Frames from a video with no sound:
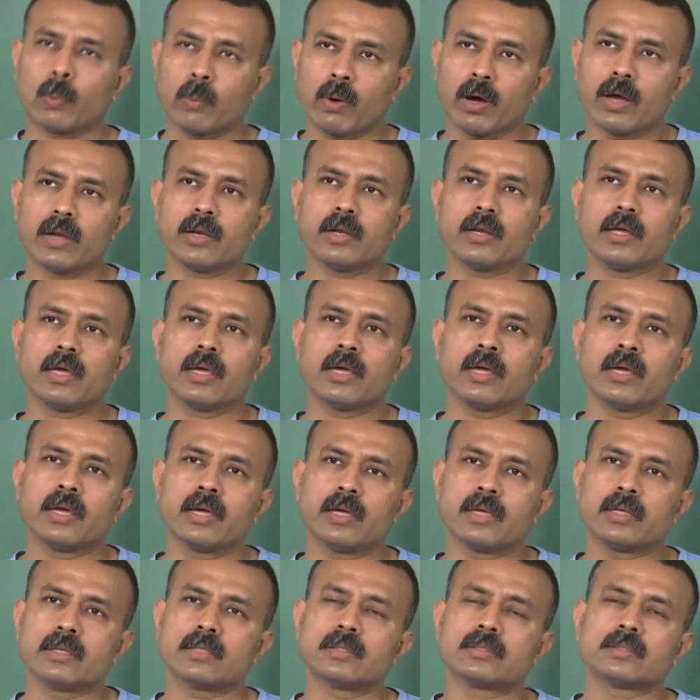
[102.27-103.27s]
One
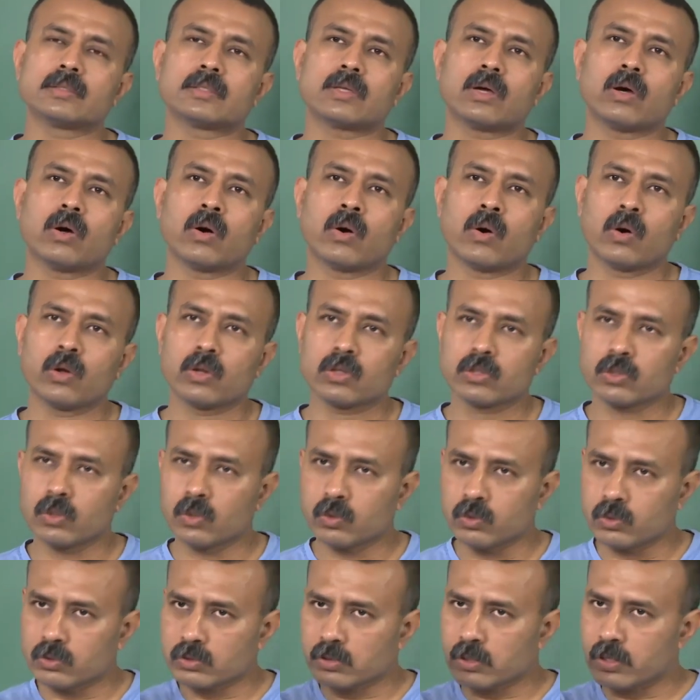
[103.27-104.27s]
is all
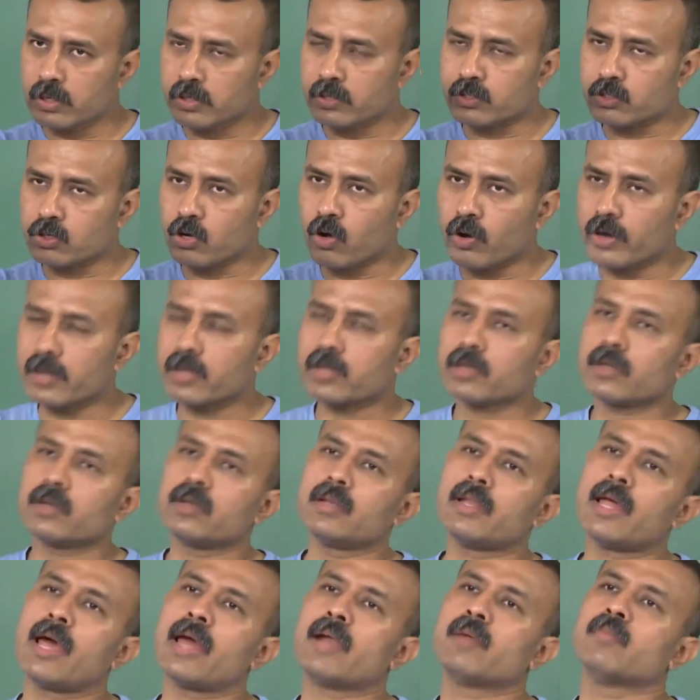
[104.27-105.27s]
those
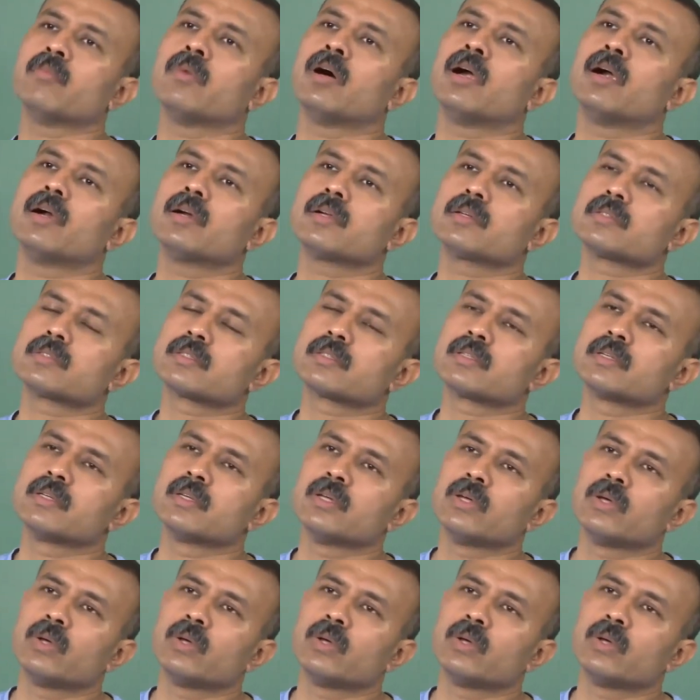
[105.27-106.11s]
historical landmarks